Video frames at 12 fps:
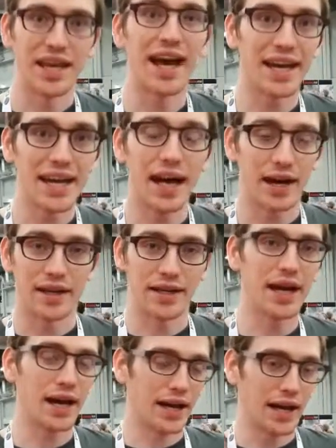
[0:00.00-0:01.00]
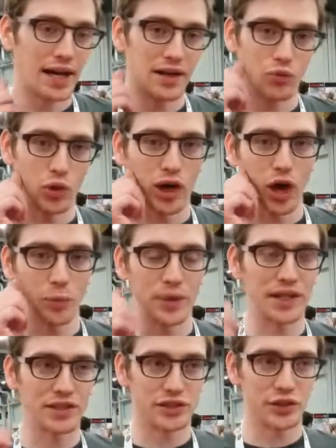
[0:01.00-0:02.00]
Yeah. And we're
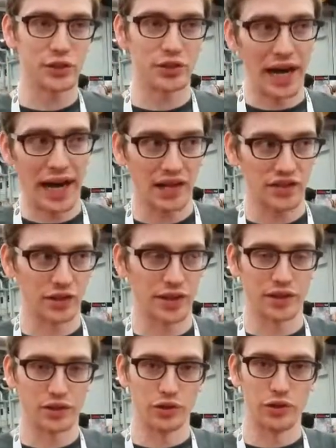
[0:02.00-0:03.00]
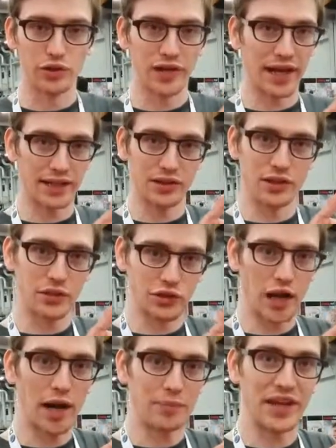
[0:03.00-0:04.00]
hoping to actually include like a little
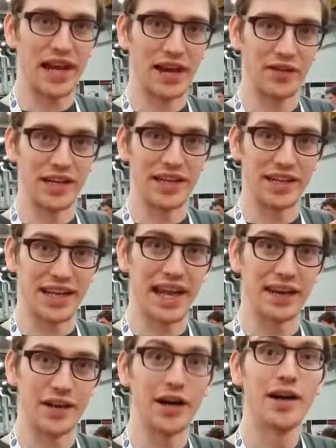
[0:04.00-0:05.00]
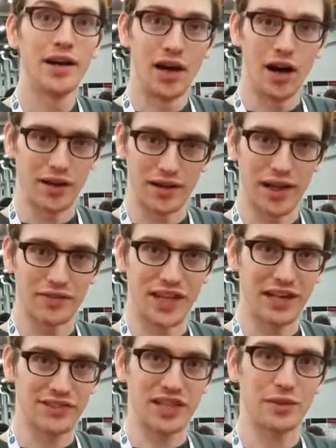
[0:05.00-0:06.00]
drop-down indicator on a lot of
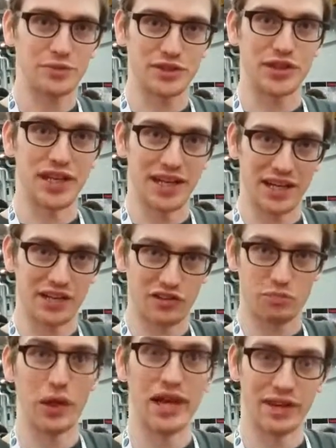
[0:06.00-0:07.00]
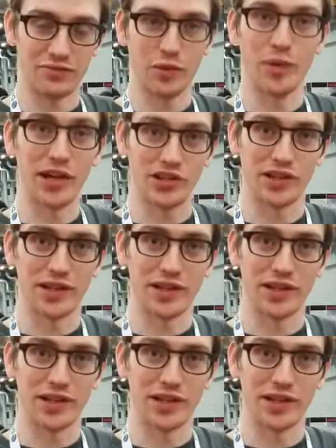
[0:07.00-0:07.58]
desktops so that it can display information